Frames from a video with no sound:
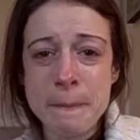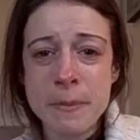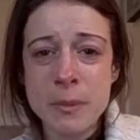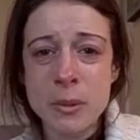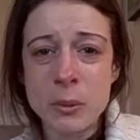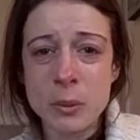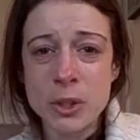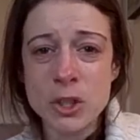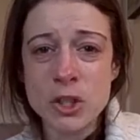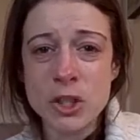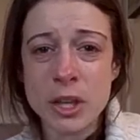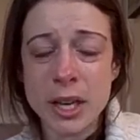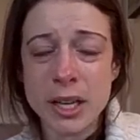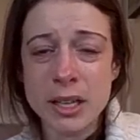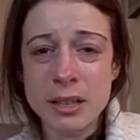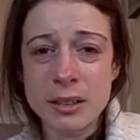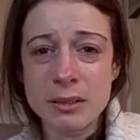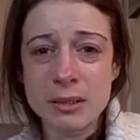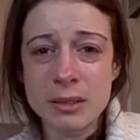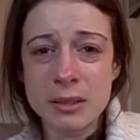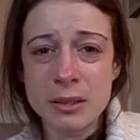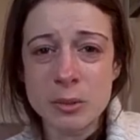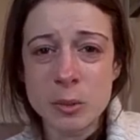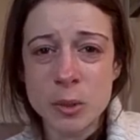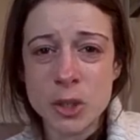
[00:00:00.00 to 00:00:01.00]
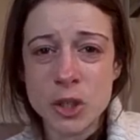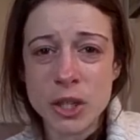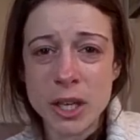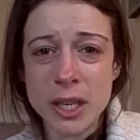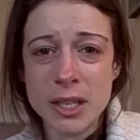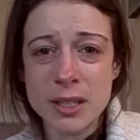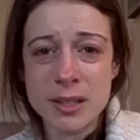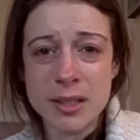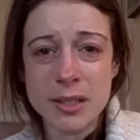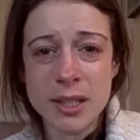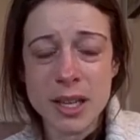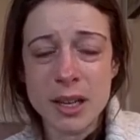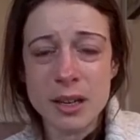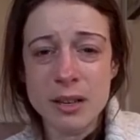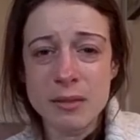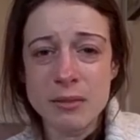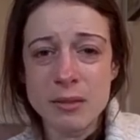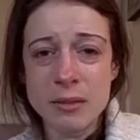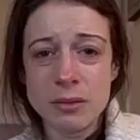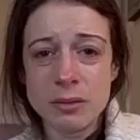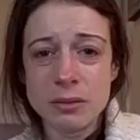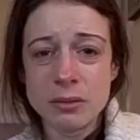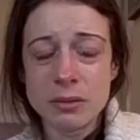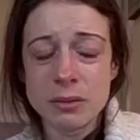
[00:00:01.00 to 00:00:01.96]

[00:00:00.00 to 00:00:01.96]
which I said